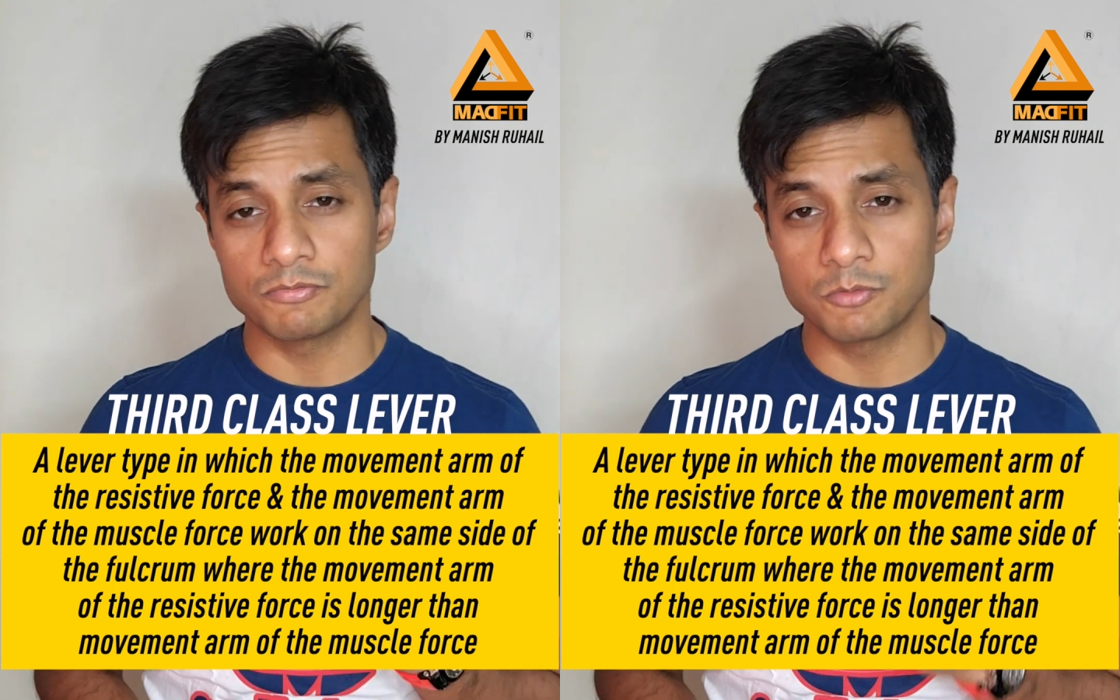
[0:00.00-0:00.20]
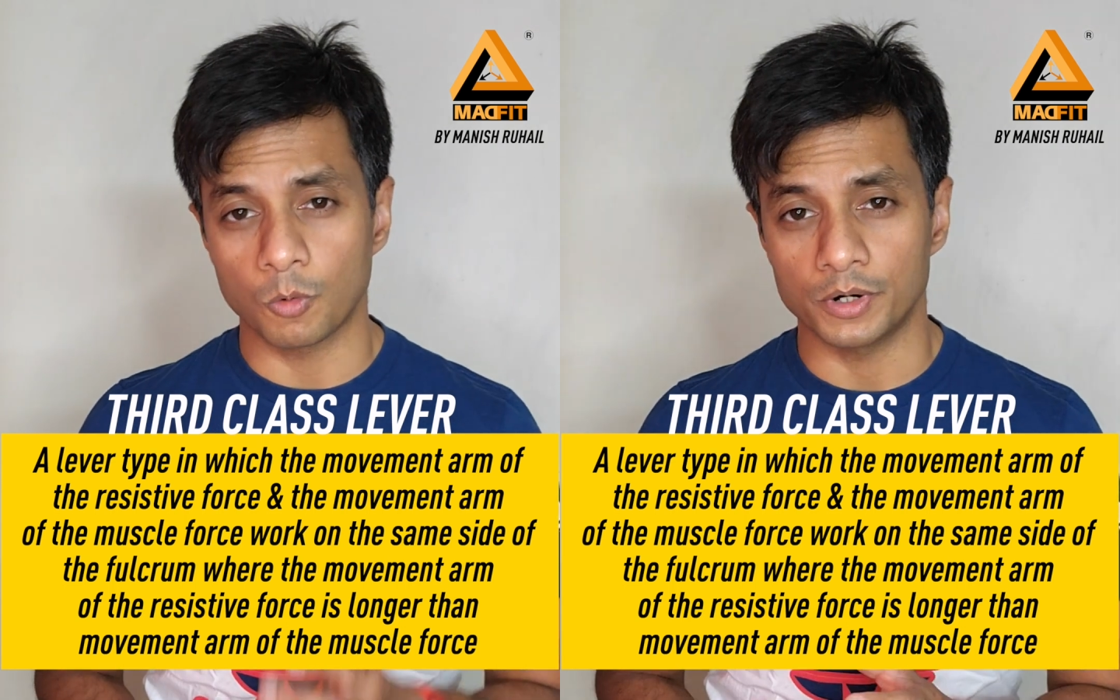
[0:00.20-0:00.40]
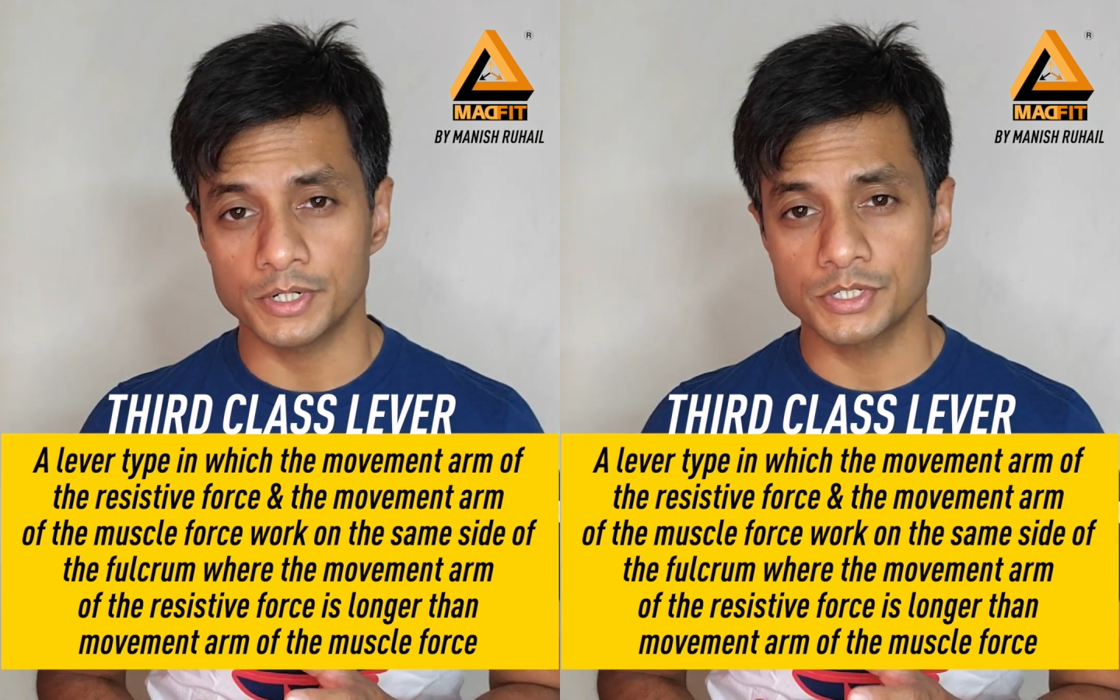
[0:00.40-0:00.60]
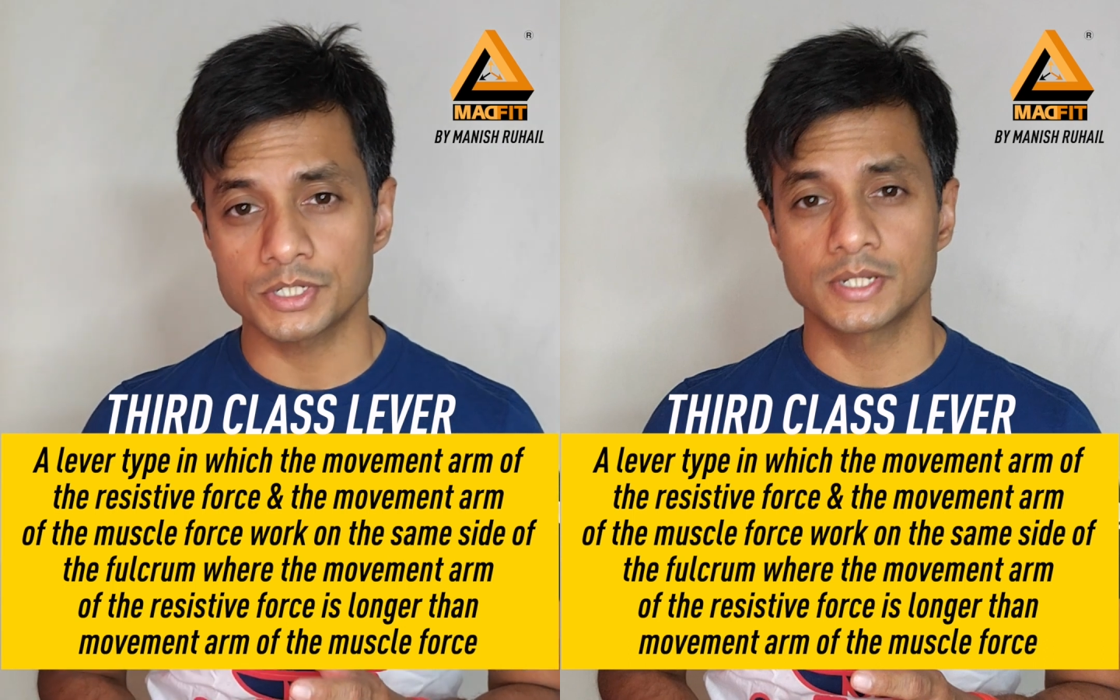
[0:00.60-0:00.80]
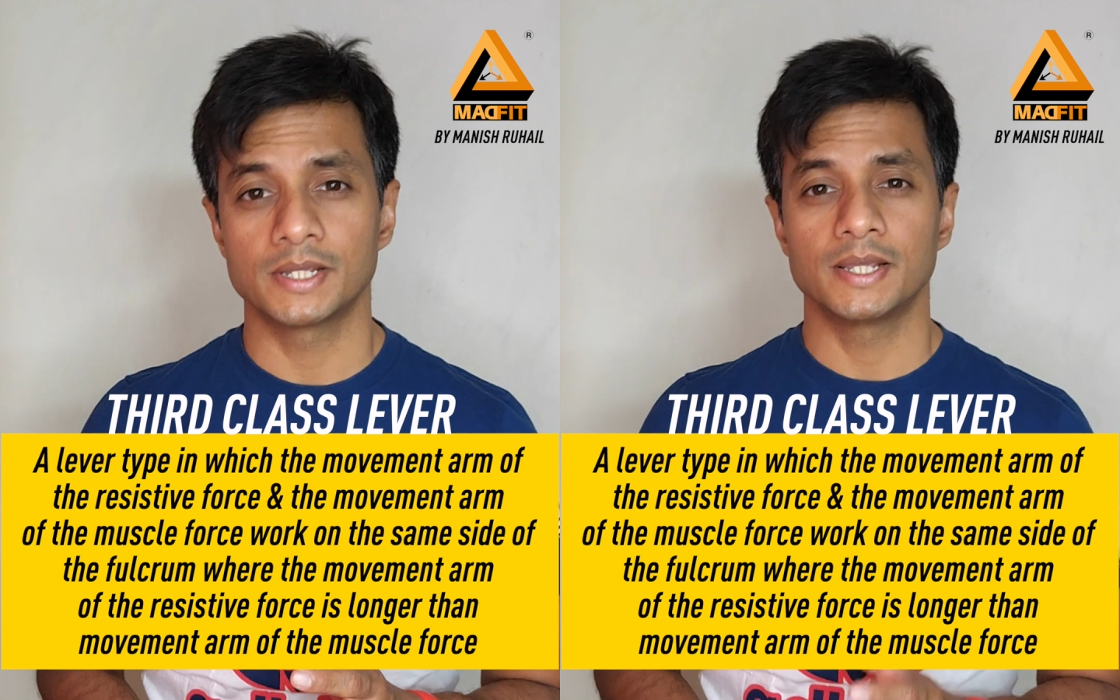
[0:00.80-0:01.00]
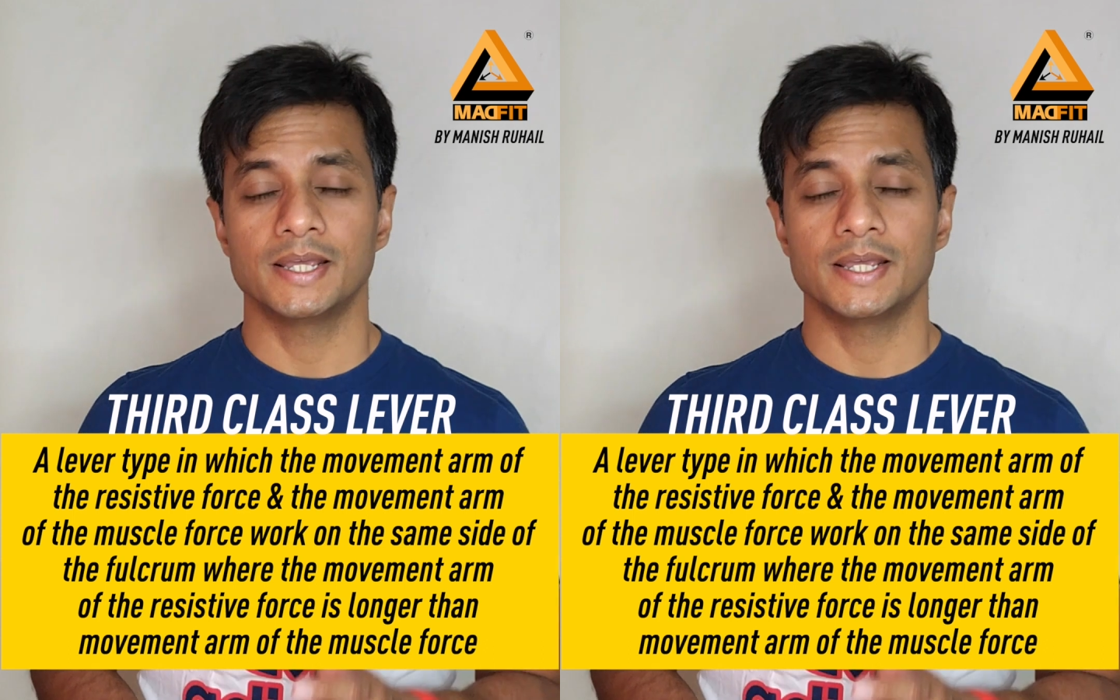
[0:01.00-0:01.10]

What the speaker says: force